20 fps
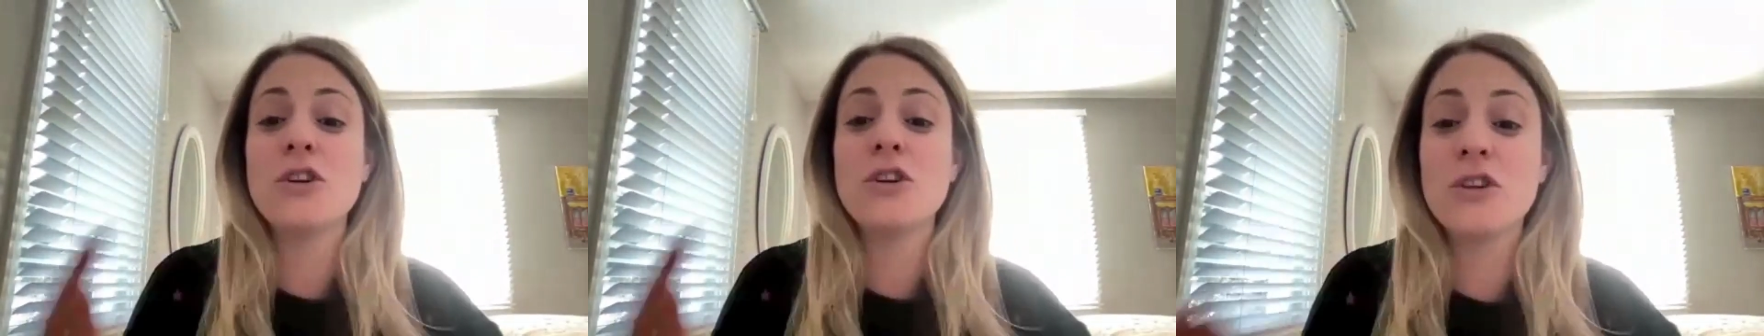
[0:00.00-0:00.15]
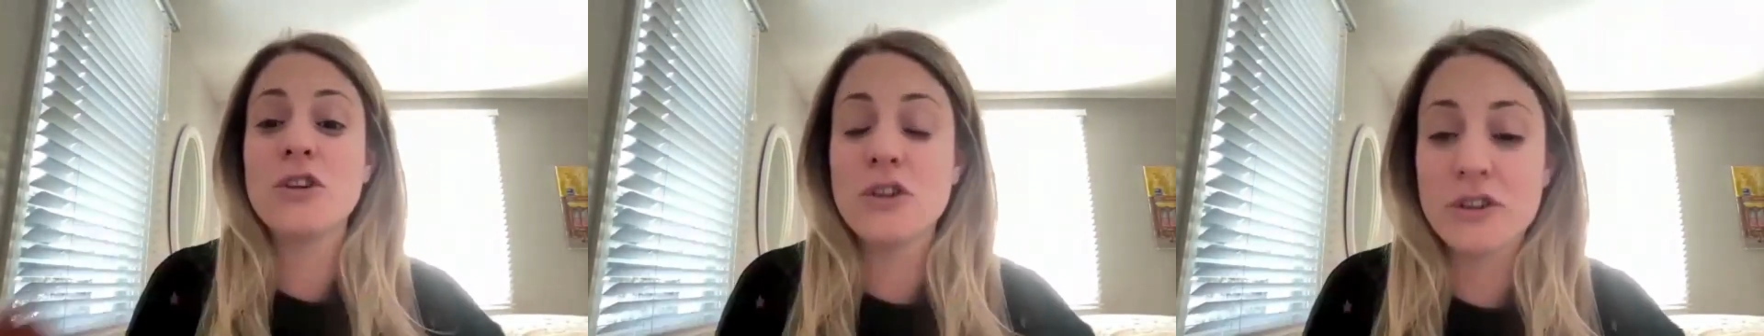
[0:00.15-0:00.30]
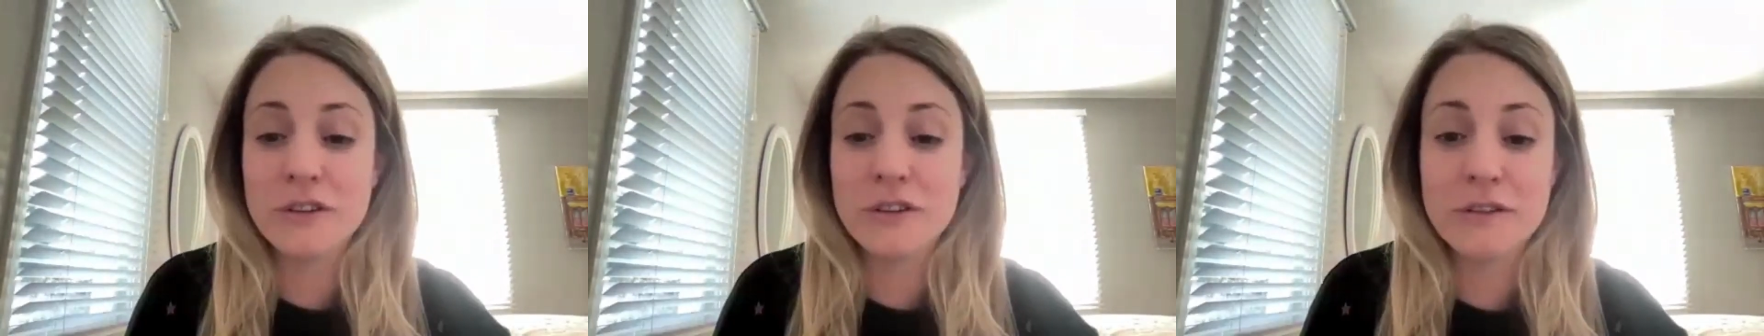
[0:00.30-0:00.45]

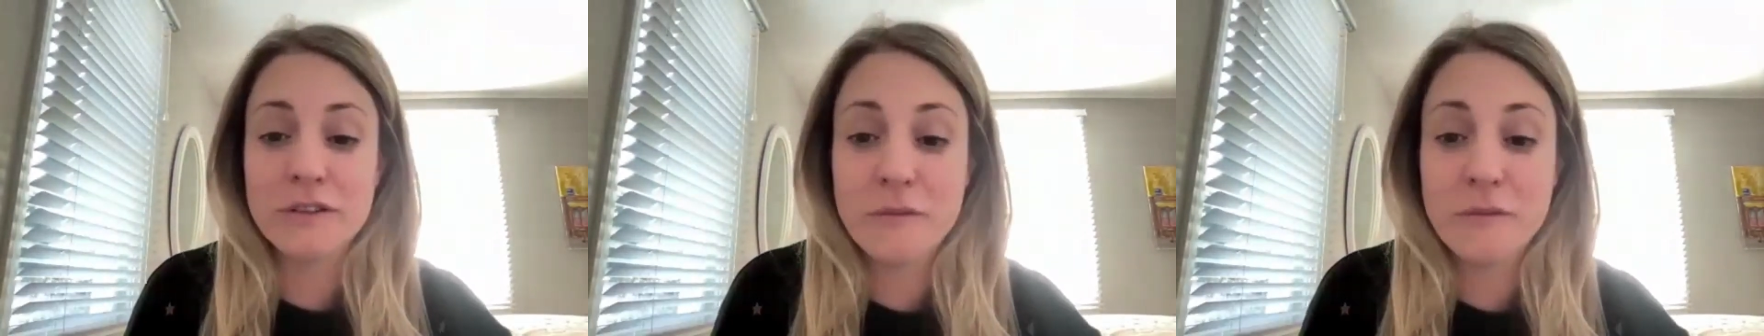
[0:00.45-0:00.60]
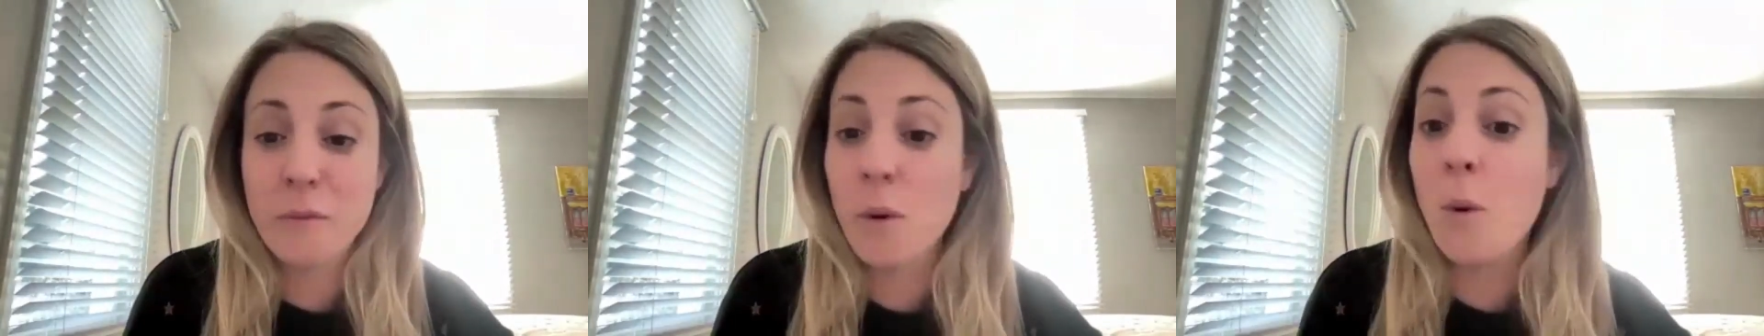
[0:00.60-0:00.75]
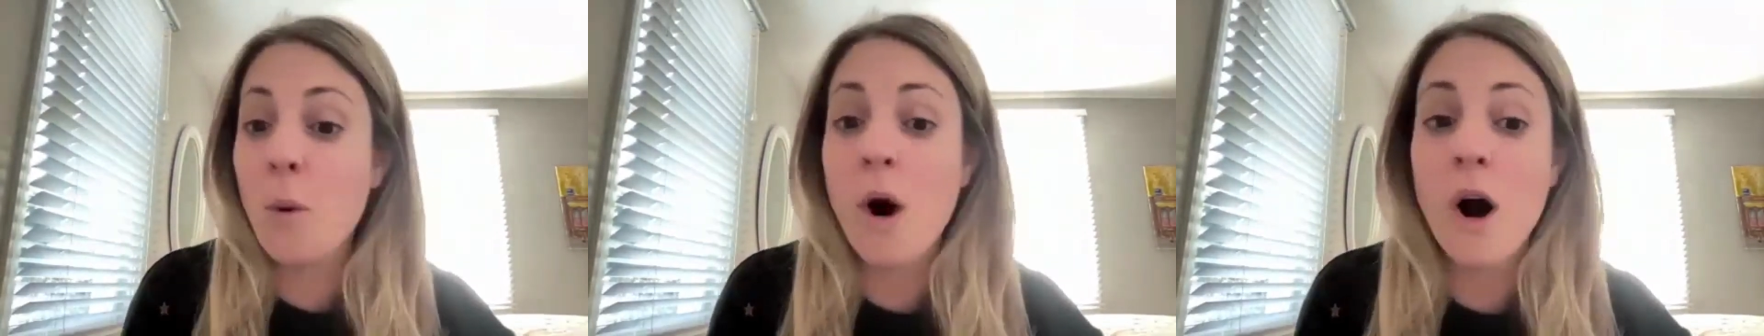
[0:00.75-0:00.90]
heard of
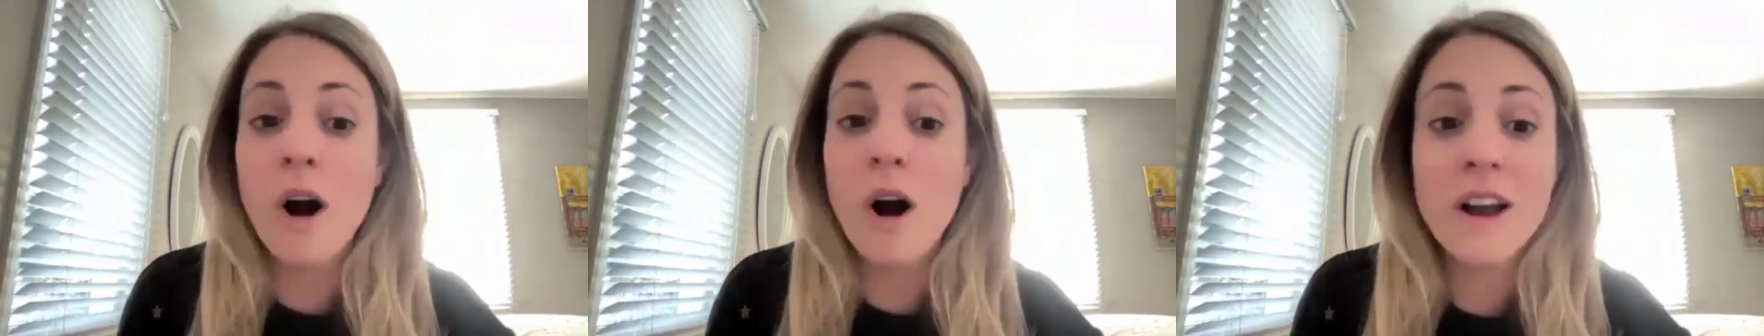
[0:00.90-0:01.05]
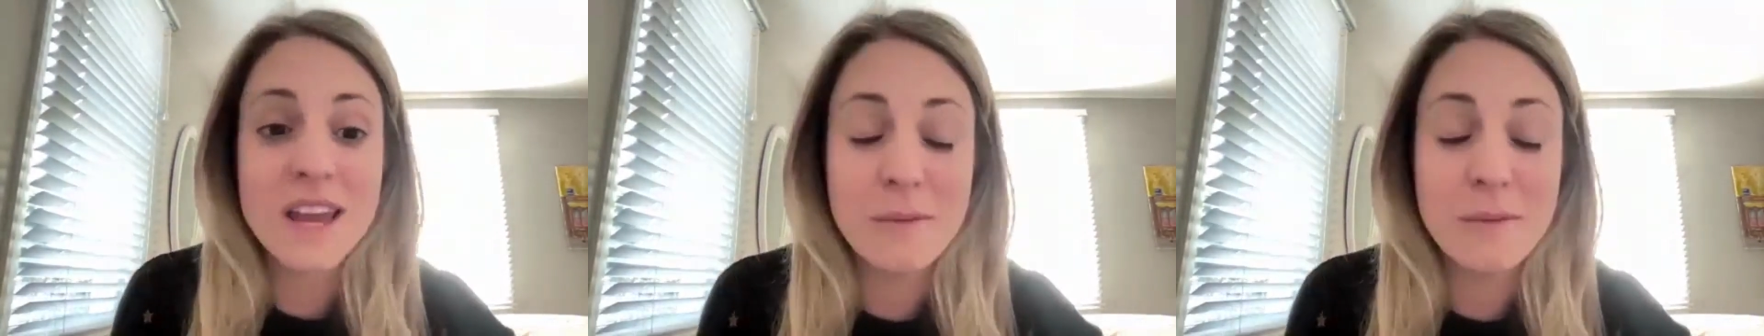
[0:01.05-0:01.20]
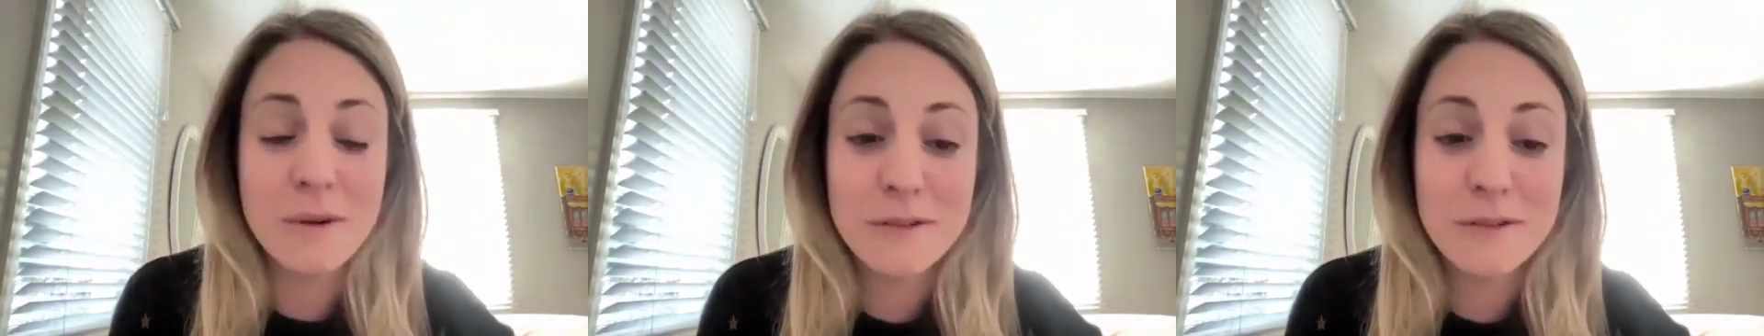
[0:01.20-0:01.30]
Milwaukee